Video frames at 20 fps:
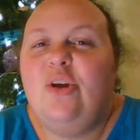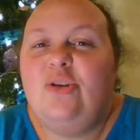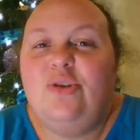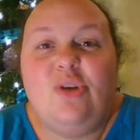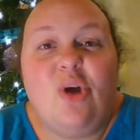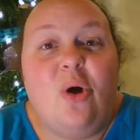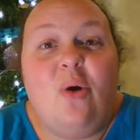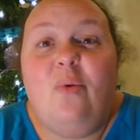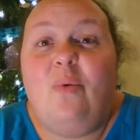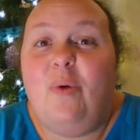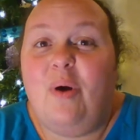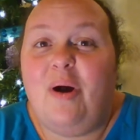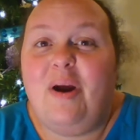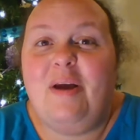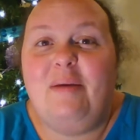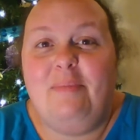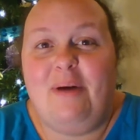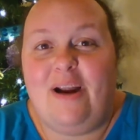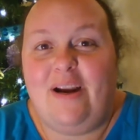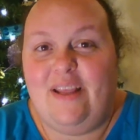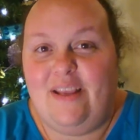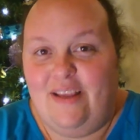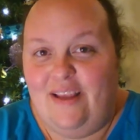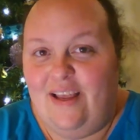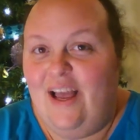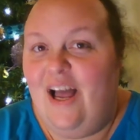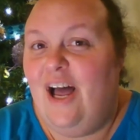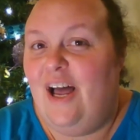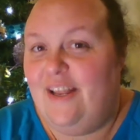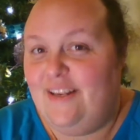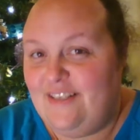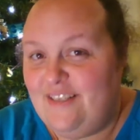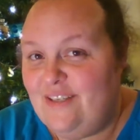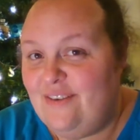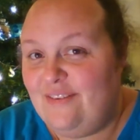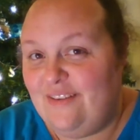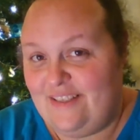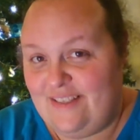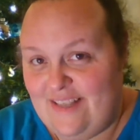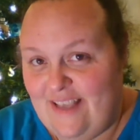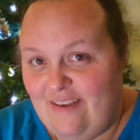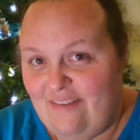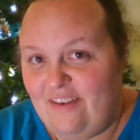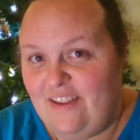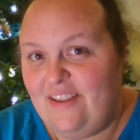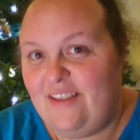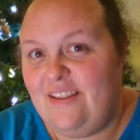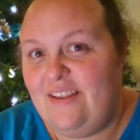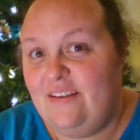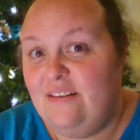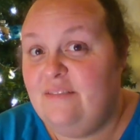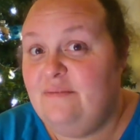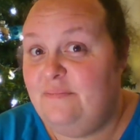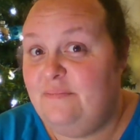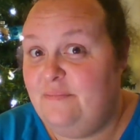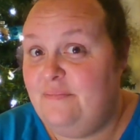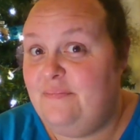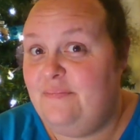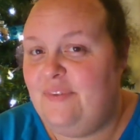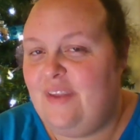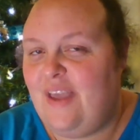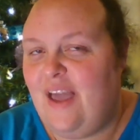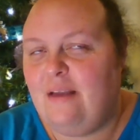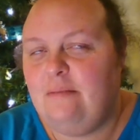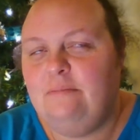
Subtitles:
don't worry about it until the 7th. Okay?